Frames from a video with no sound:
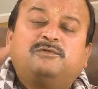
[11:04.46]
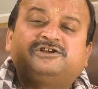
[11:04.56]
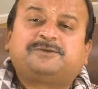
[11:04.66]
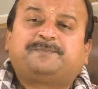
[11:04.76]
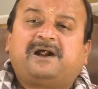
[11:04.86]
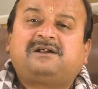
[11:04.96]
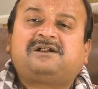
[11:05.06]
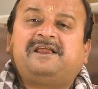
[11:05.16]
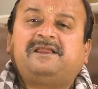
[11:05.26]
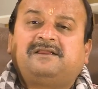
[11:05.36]

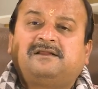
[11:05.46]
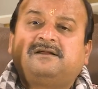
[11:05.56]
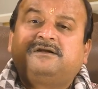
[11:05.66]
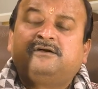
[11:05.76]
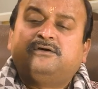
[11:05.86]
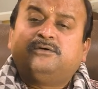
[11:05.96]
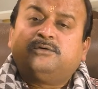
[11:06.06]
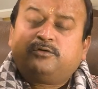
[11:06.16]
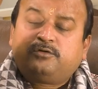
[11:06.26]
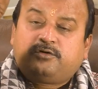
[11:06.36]
municipality
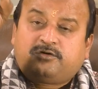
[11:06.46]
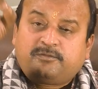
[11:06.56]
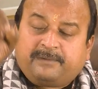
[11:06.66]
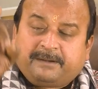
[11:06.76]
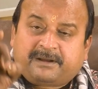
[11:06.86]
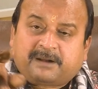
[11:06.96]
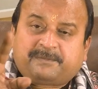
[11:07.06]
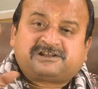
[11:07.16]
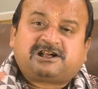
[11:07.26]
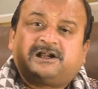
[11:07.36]
to member of
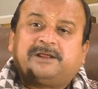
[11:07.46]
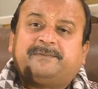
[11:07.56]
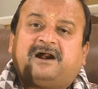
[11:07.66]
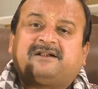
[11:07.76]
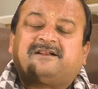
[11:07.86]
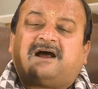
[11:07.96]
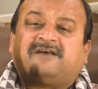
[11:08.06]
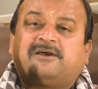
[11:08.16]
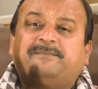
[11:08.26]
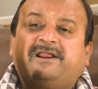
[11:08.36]
legislative
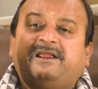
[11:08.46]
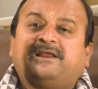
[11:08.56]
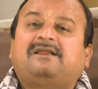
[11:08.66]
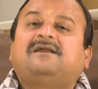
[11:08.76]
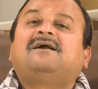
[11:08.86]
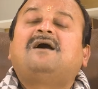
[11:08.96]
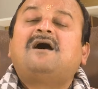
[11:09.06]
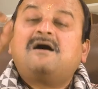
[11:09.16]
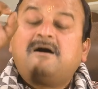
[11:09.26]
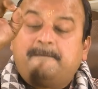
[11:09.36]
assembly,
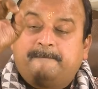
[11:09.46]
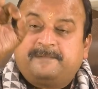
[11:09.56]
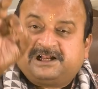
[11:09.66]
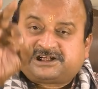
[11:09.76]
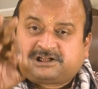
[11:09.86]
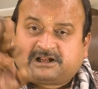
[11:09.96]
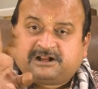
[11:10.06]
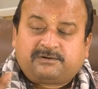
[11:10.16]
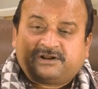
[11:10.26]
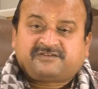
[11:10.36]
minister
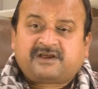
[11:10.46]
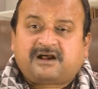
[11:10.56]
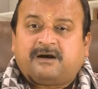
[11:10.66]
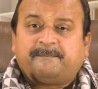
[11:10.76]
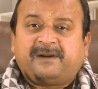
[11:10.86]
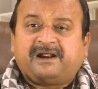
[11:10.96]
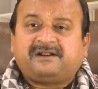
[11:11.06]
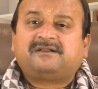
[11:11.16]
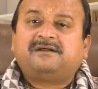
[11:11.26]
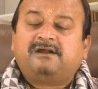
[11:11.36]
in Odisha
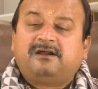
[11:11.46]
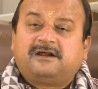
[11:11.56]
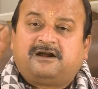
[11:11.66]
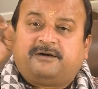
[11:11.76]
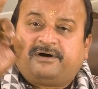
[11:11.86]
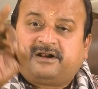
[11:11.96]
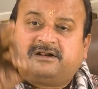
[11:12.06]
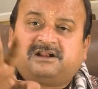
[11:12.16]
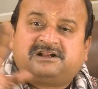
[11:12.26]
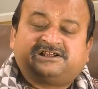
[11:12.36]
government,
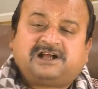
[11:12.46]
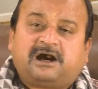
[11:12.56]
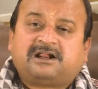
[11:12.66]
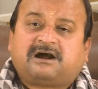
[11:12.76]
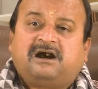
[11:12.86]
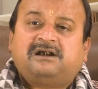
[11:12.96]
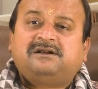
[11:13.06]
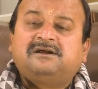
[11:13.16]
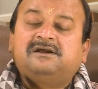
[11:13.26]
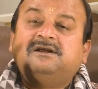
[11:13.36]
governor in
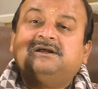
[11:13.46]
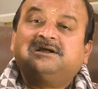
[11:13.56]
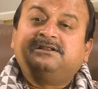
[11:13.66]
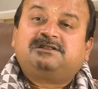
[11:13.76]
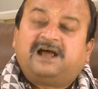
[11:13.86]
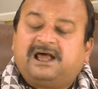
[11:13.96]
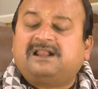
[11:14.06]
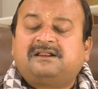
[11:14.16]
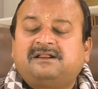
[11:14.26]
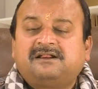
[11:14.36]
Jharkhand.
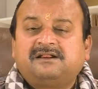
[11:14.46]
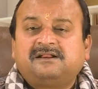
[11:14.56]
Then